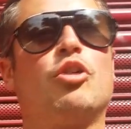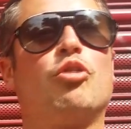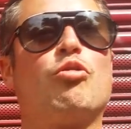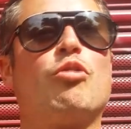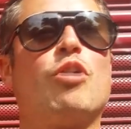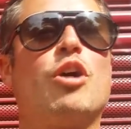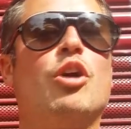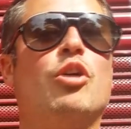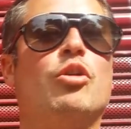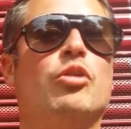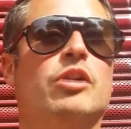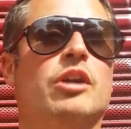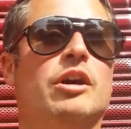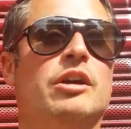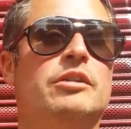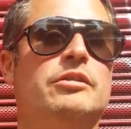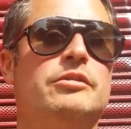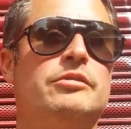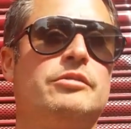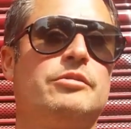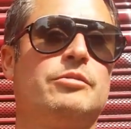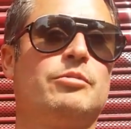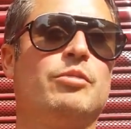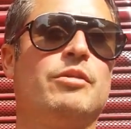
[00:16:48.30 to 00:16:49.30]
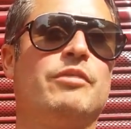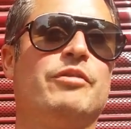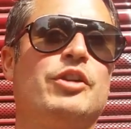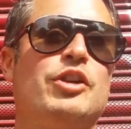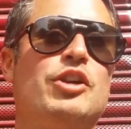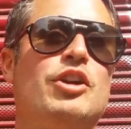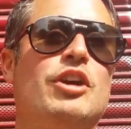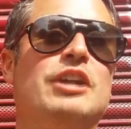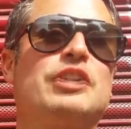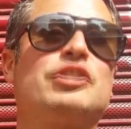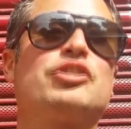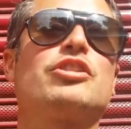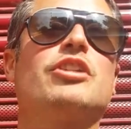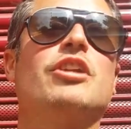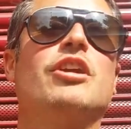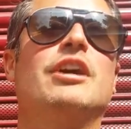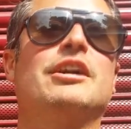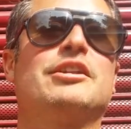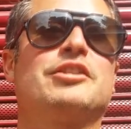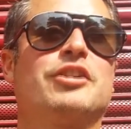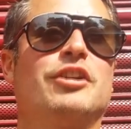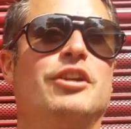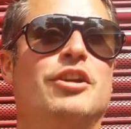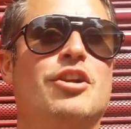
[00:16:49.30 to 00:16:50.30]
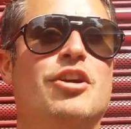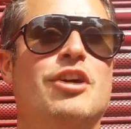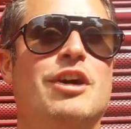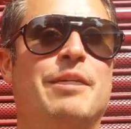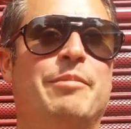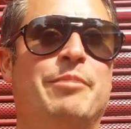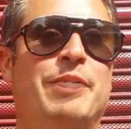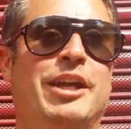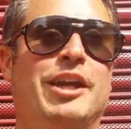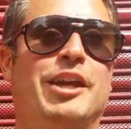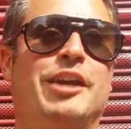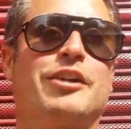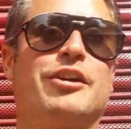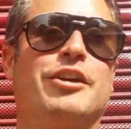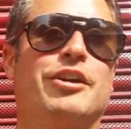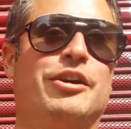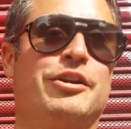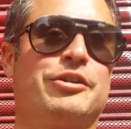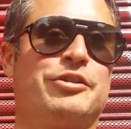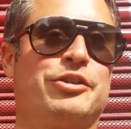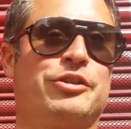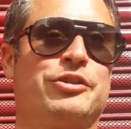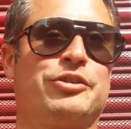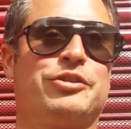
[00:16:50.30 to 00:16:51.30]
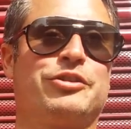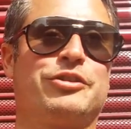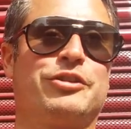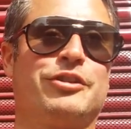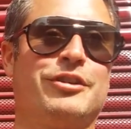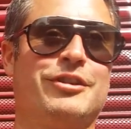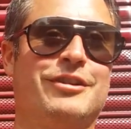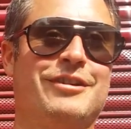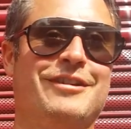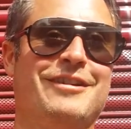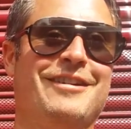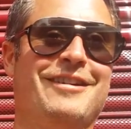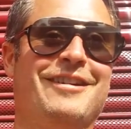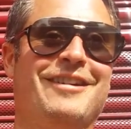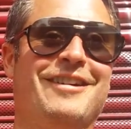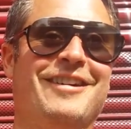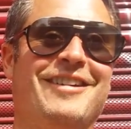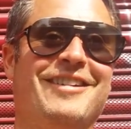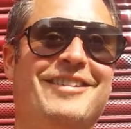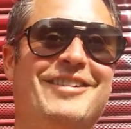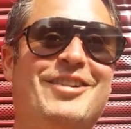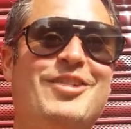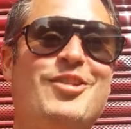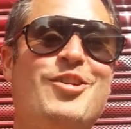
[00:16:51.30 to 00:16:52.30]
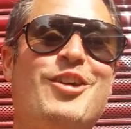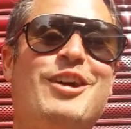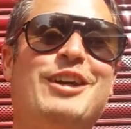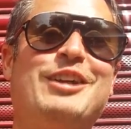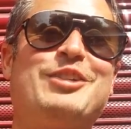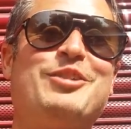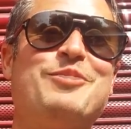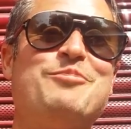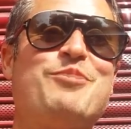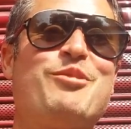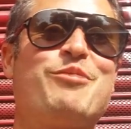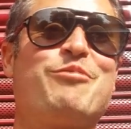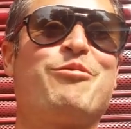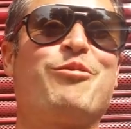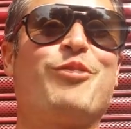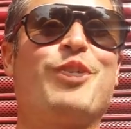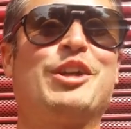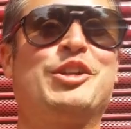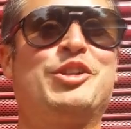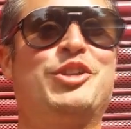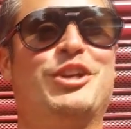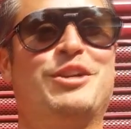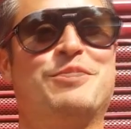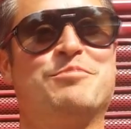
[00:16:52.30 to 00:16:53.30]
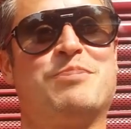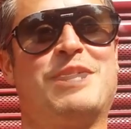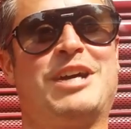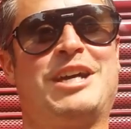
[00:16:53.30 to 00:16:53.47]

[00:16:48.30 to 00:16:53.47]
Corona with a nice slice of lime in it, Curtis. Nice and refreshing,